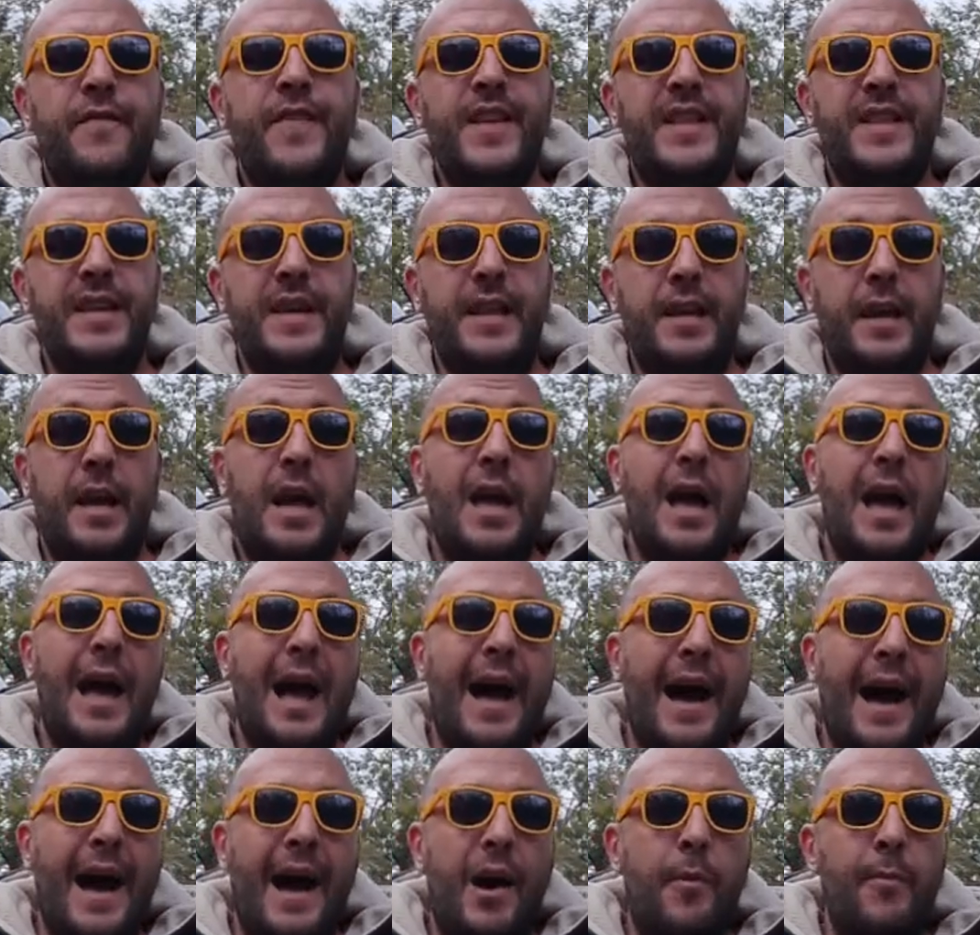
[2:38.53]
Fitting.
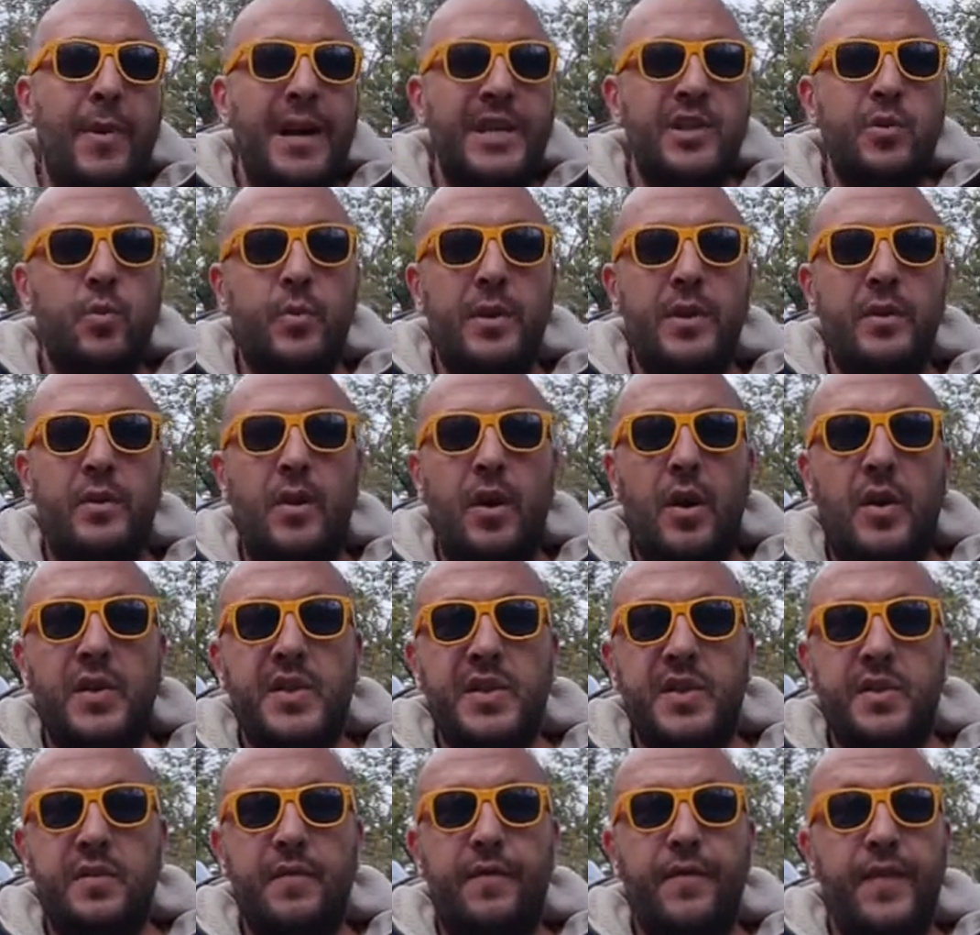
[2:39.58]
How much will
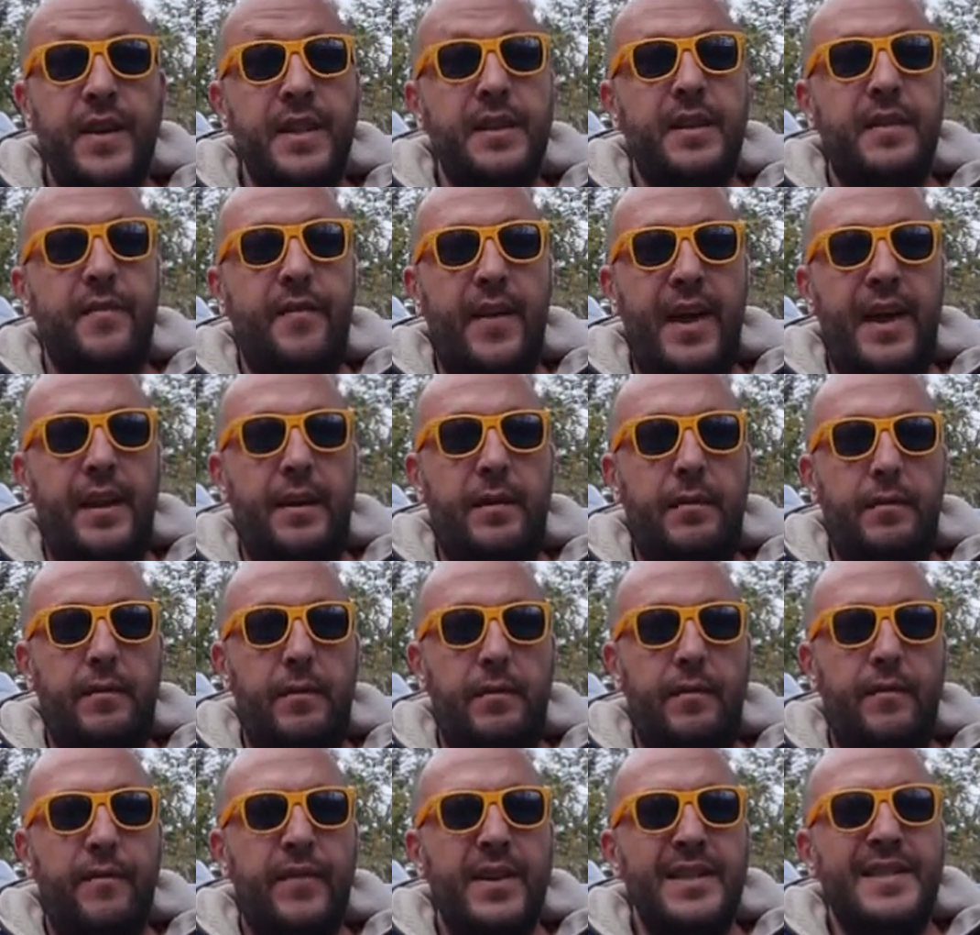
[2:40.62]
cost to fit the van?
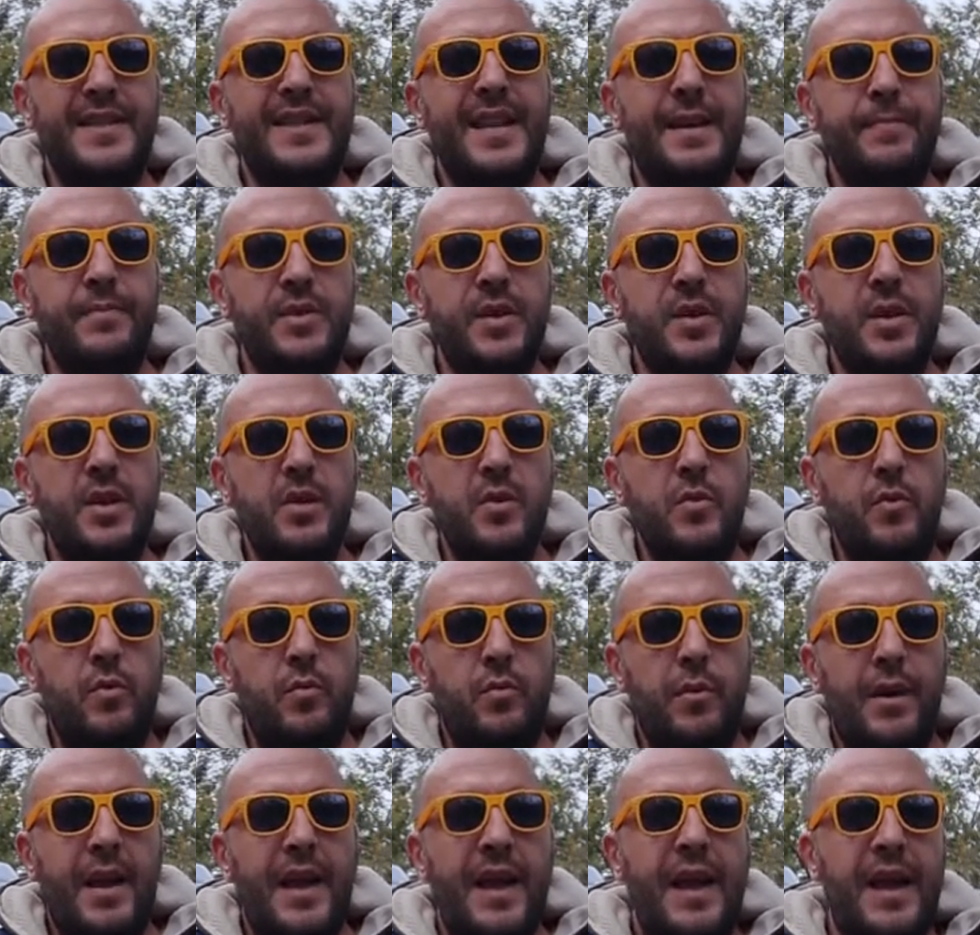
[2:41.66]
That's up to you
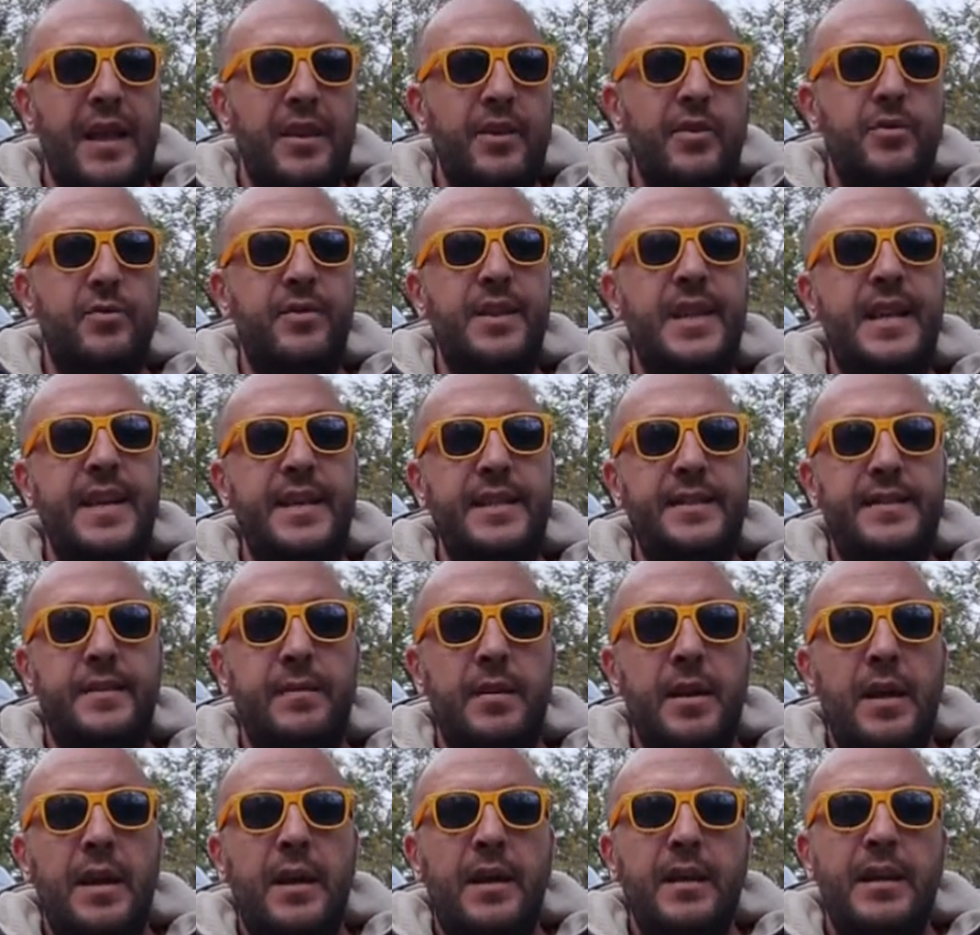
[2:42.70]
and your needs.
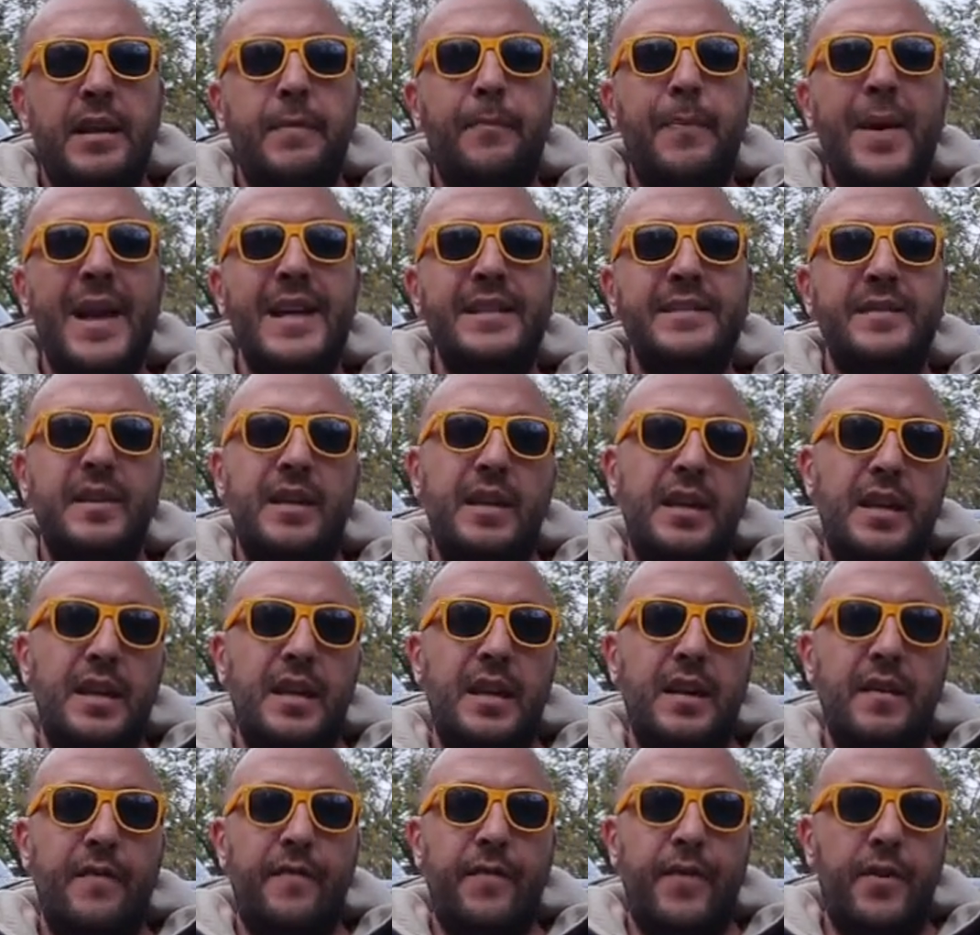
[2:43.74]
Depends
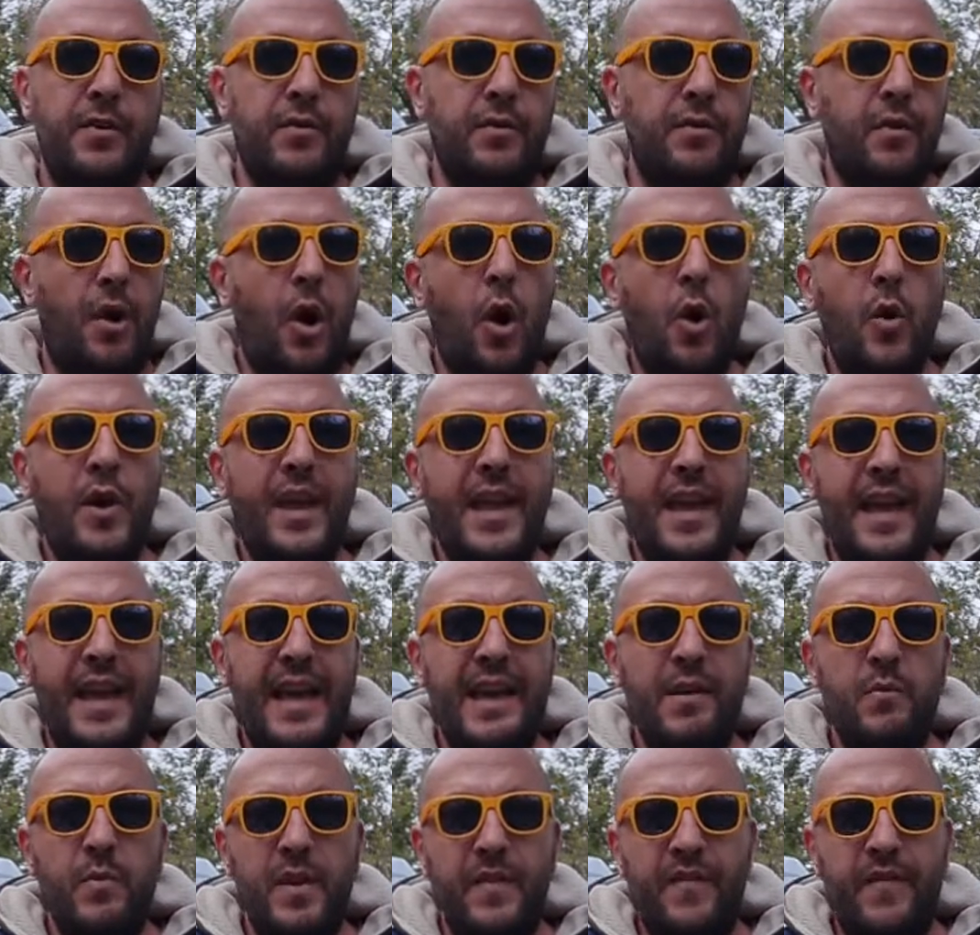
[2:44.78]
if you're
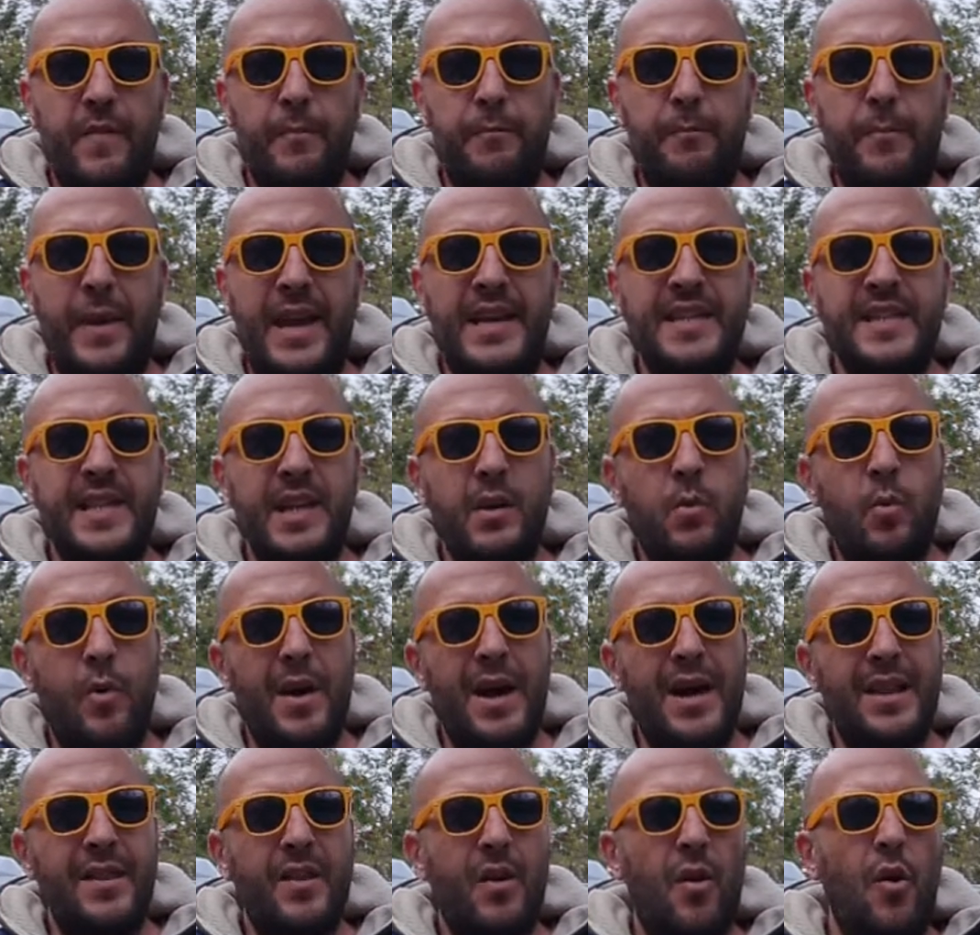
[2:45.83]
okay with the basic
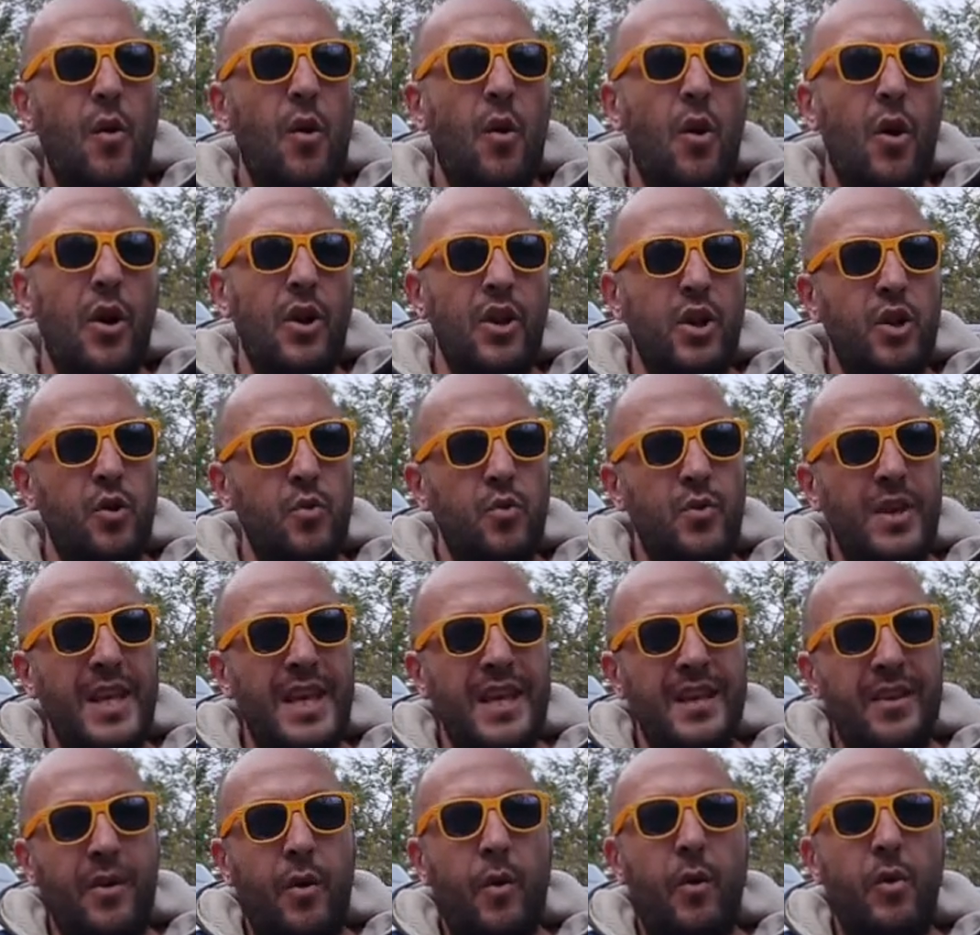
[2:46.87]
one or you
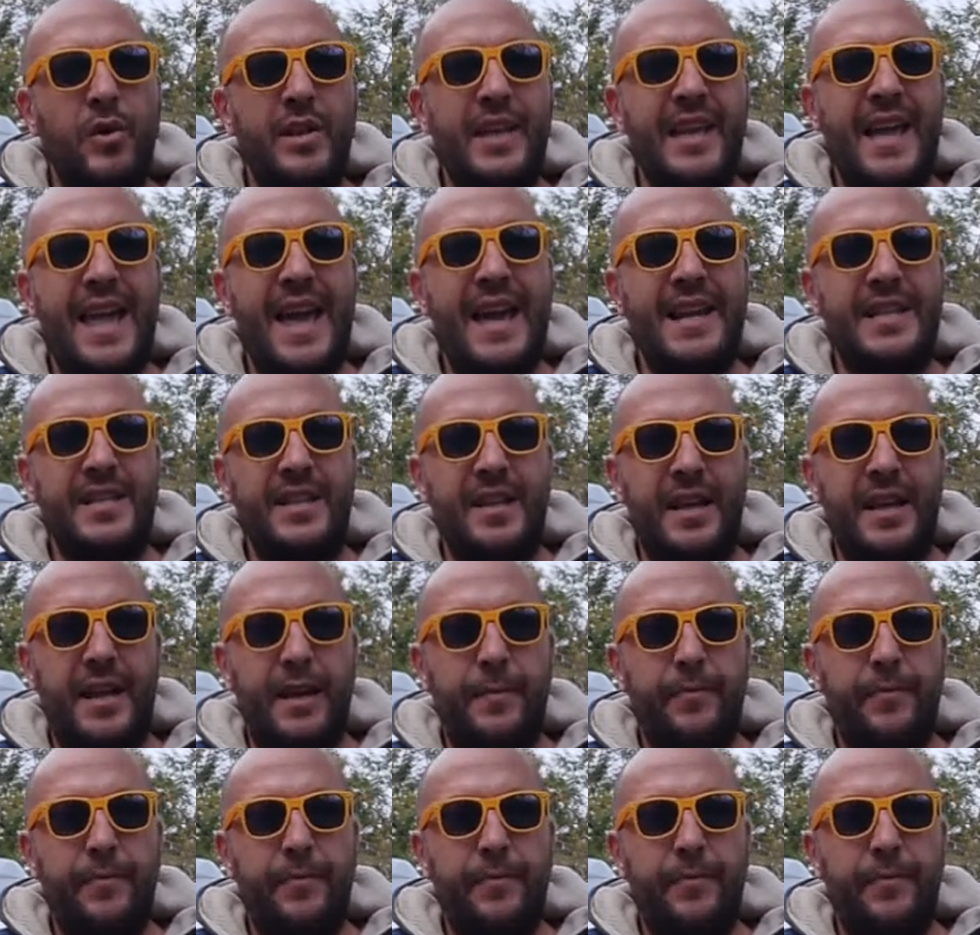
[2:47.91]
need all the extra.